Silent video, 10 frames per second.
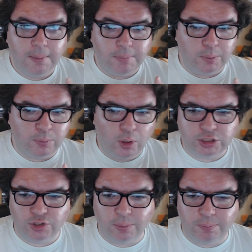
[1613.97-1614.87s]
I mean,
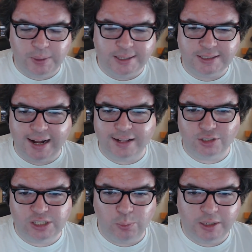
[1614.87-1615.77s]
most of the big
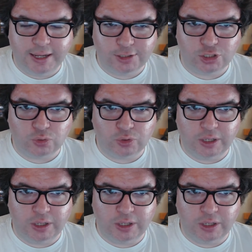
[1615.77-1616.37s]
titles that we get